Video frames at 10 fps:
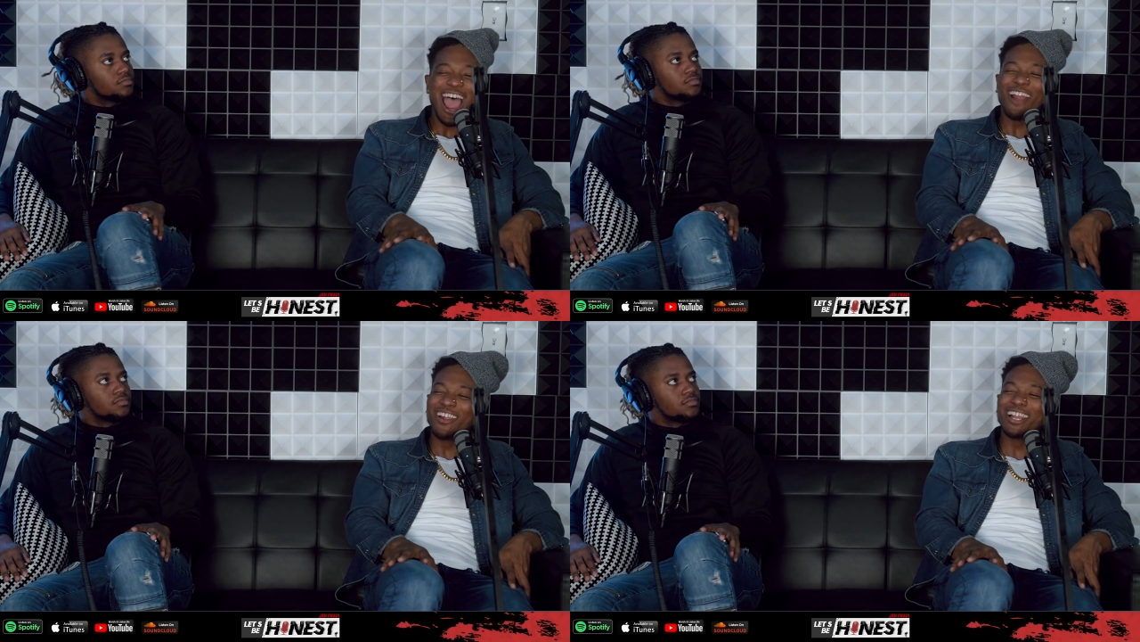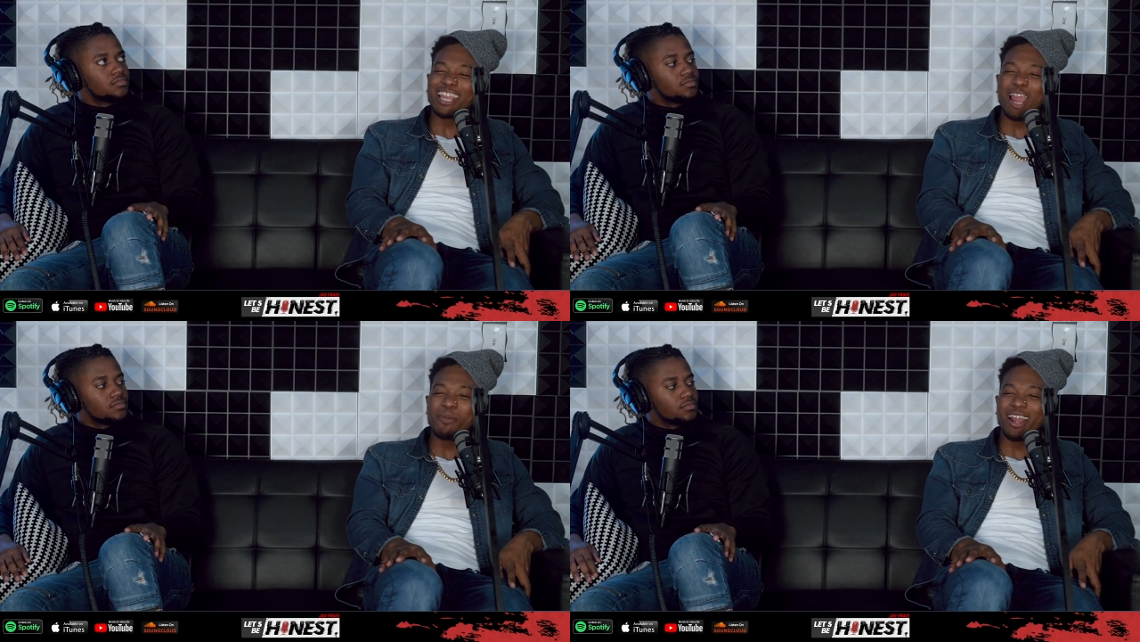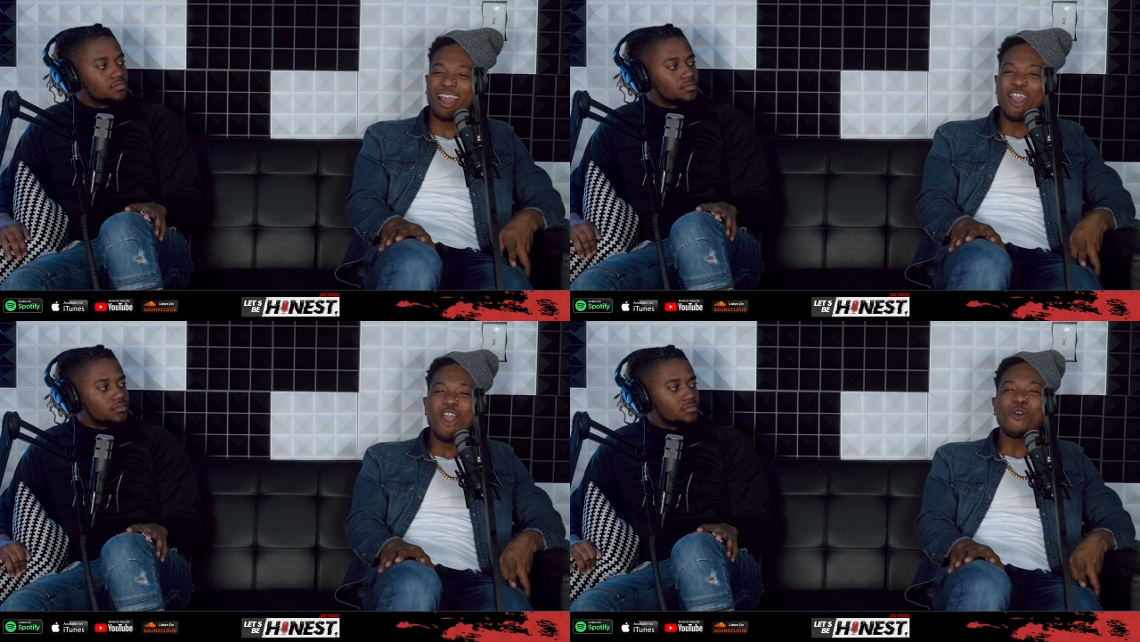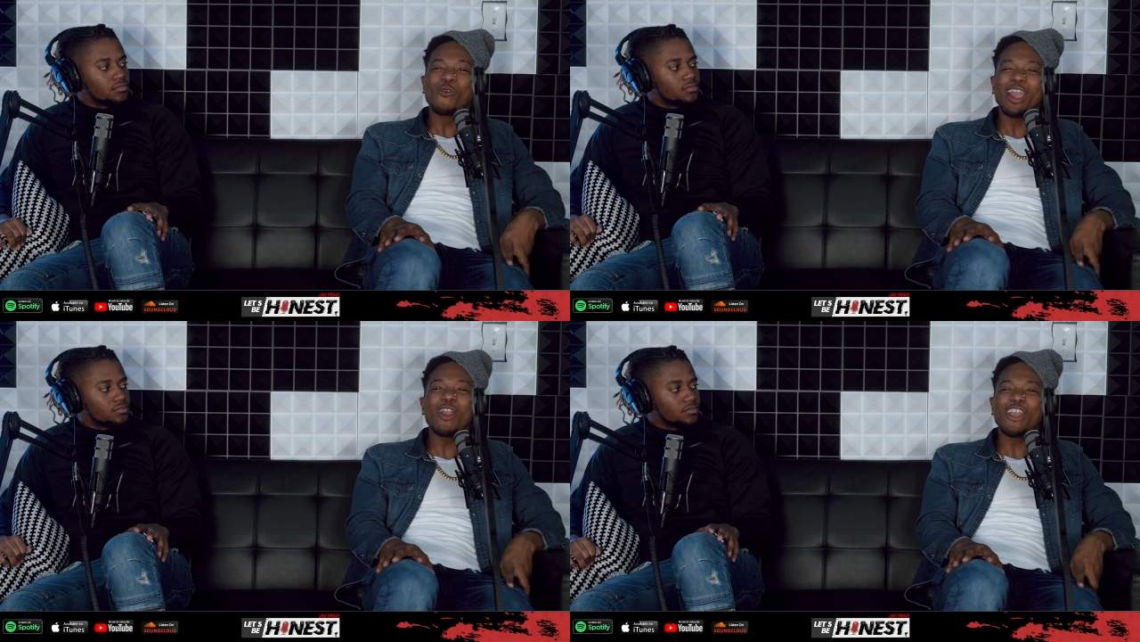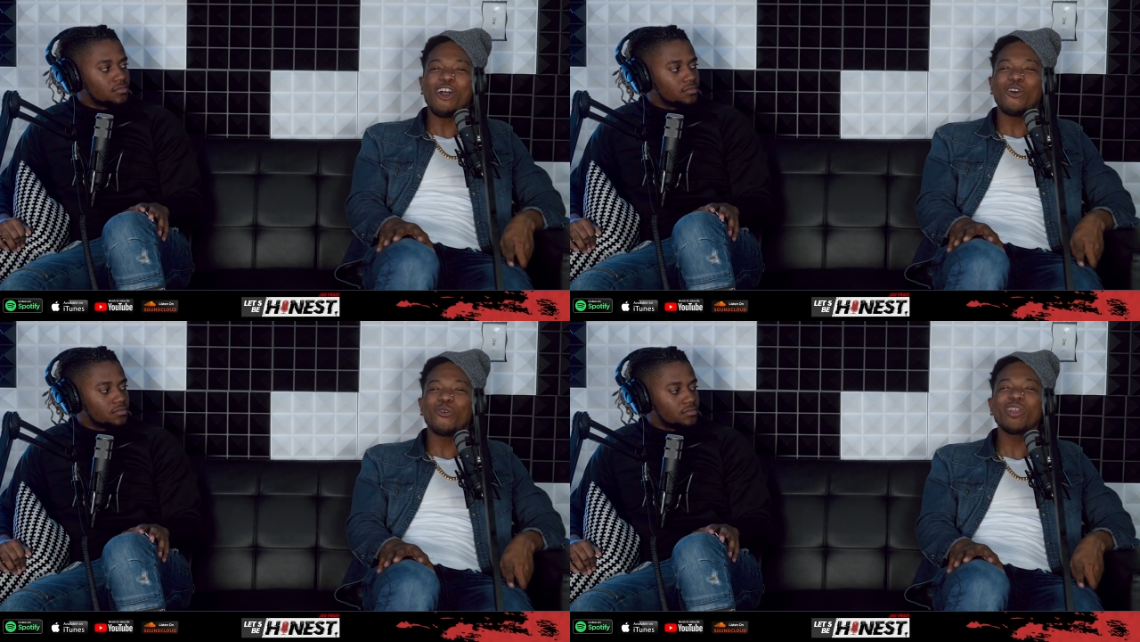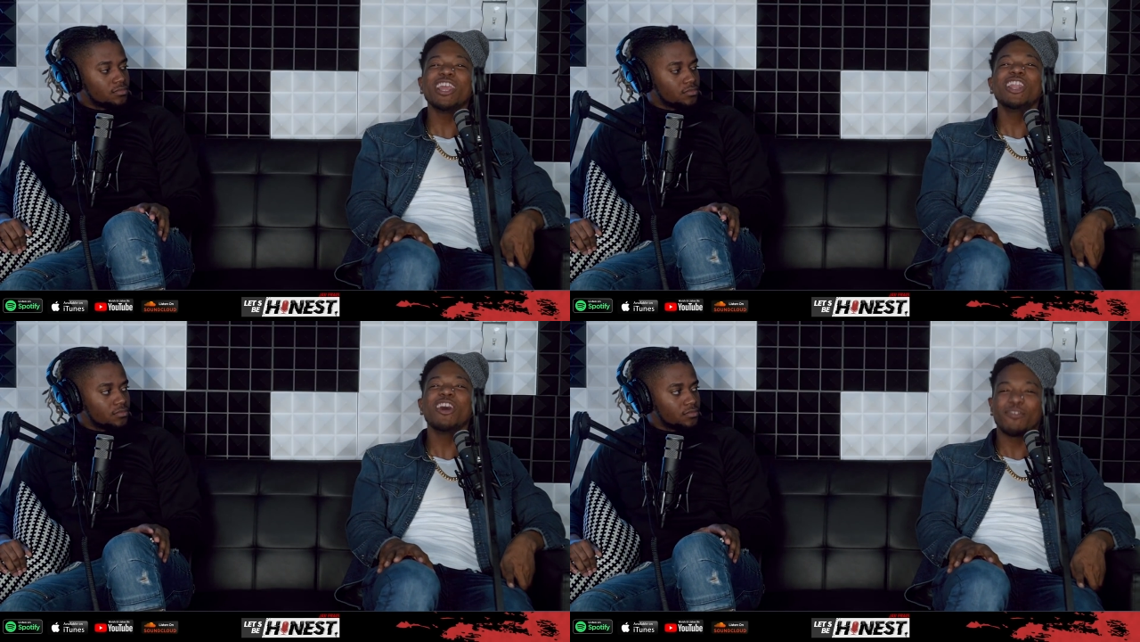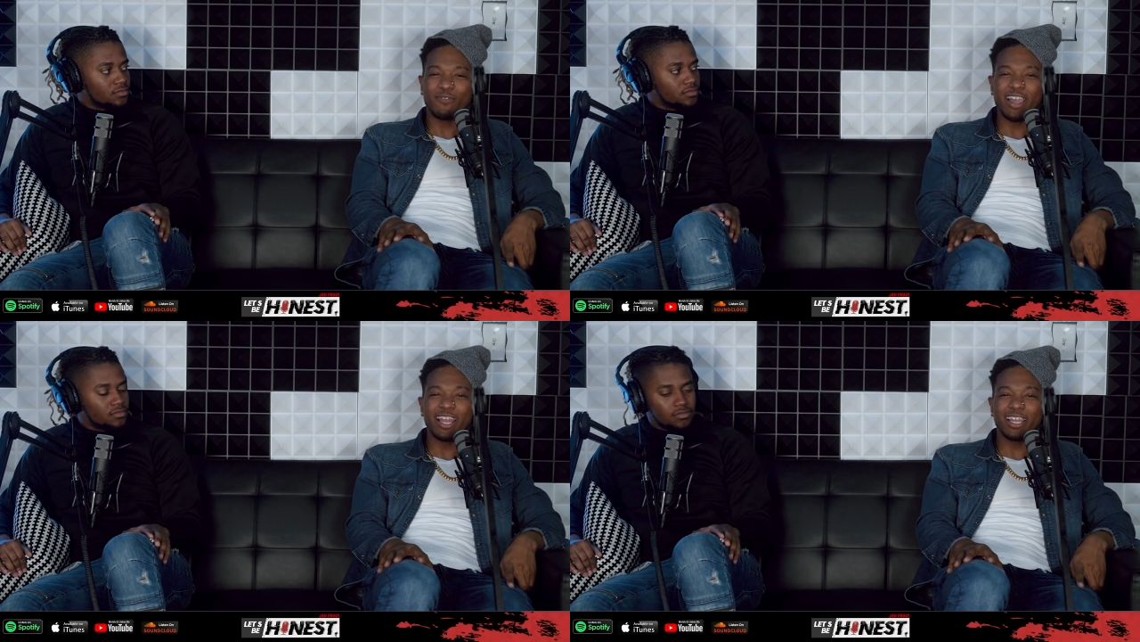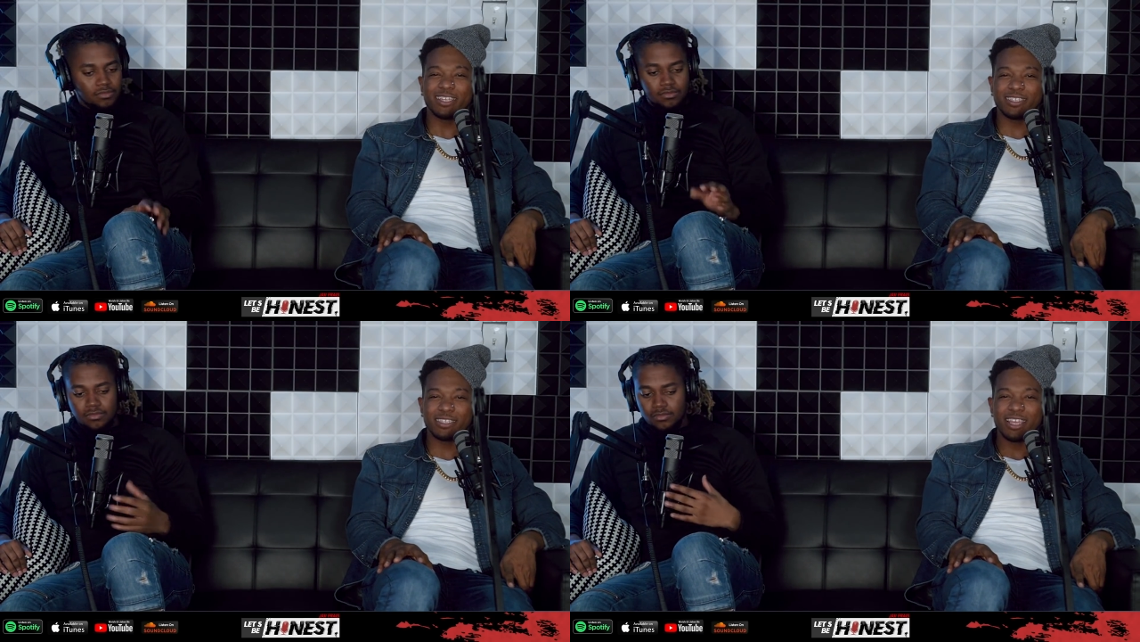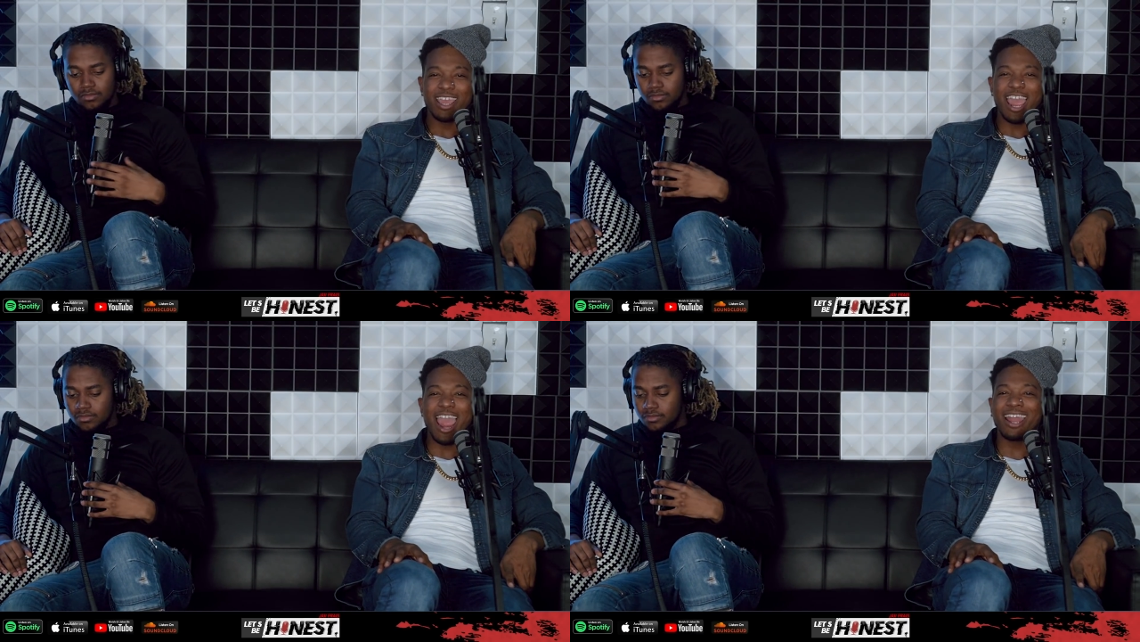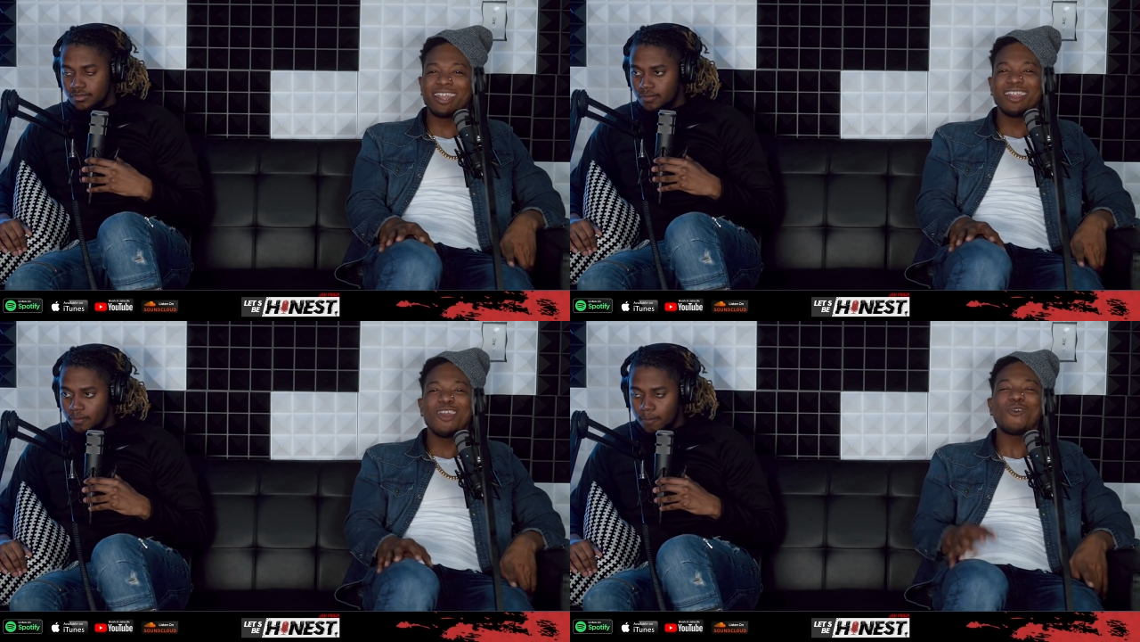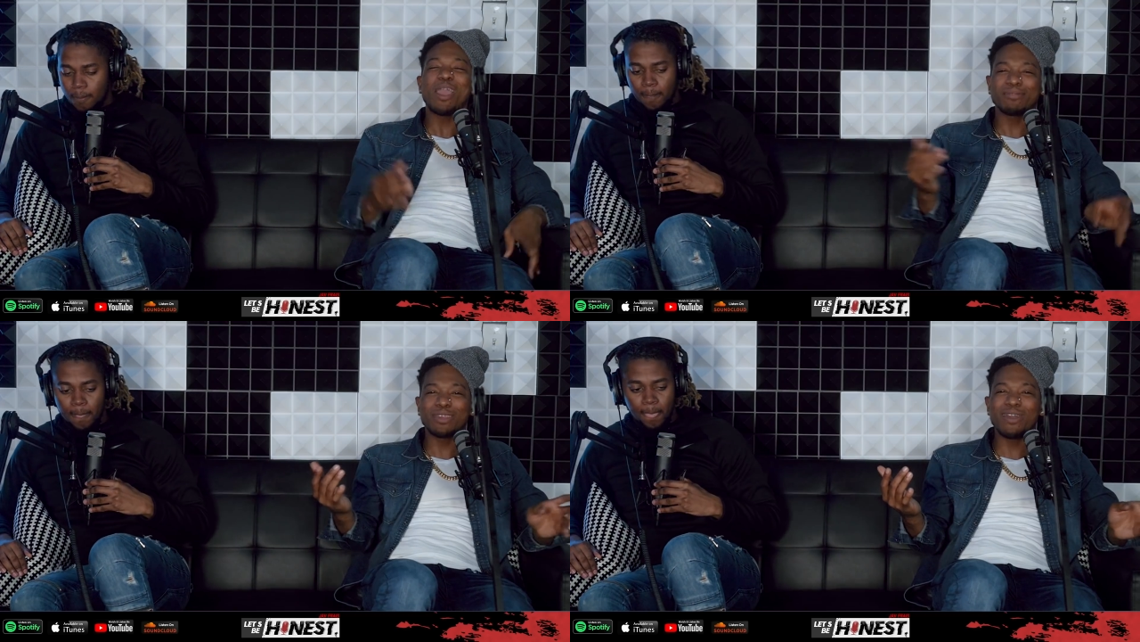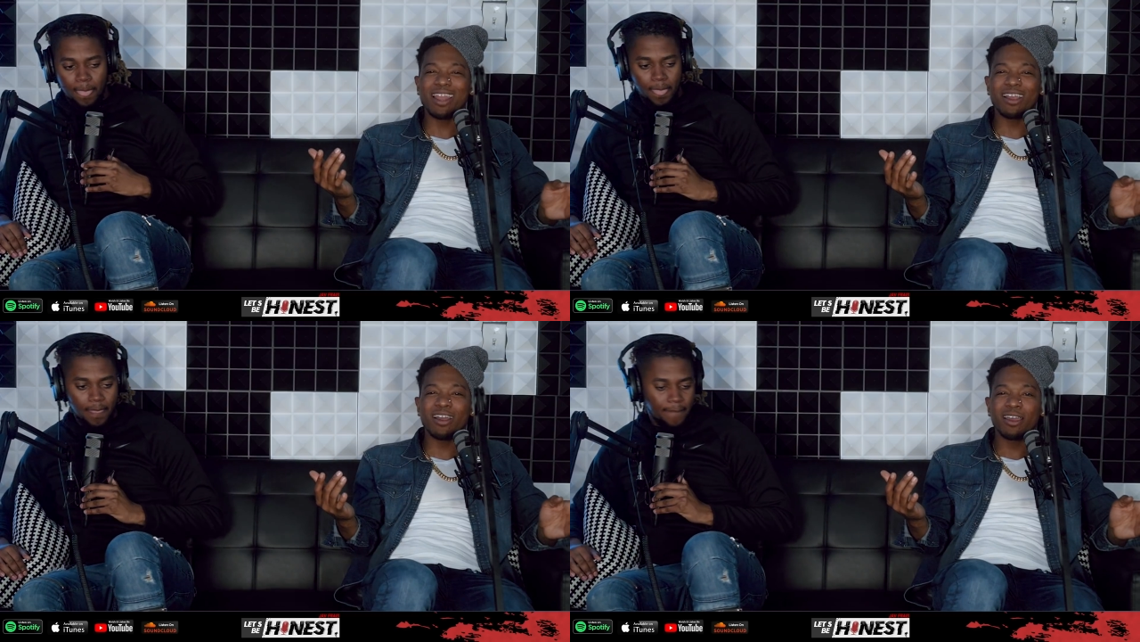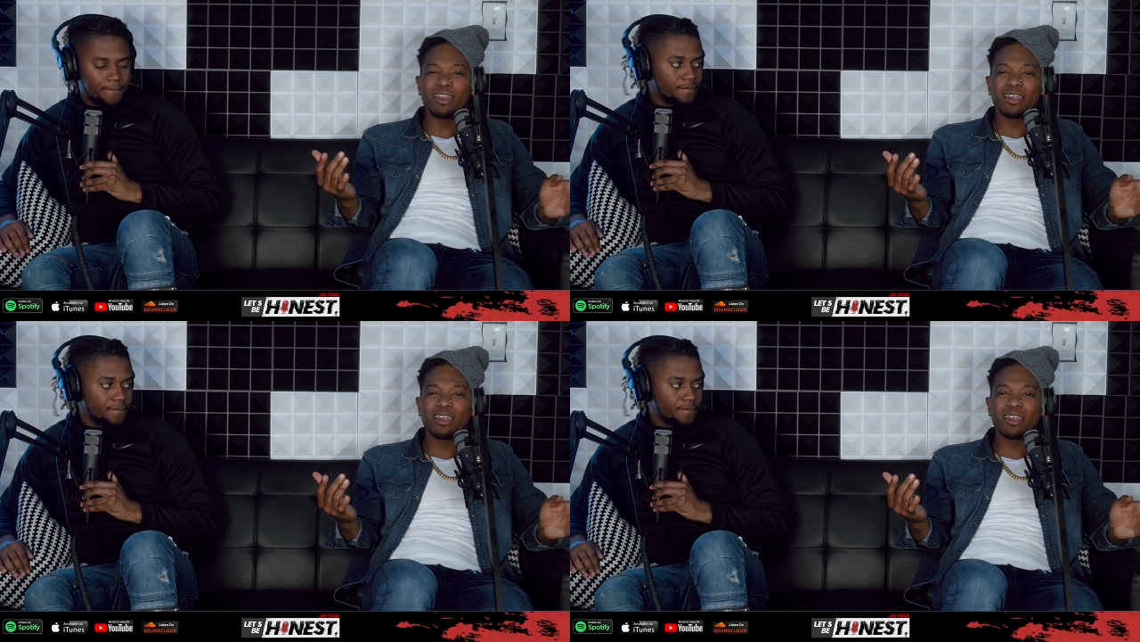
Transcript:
Speaker 1: A real talk, brother. We, yo, we love violence. And when a while ago,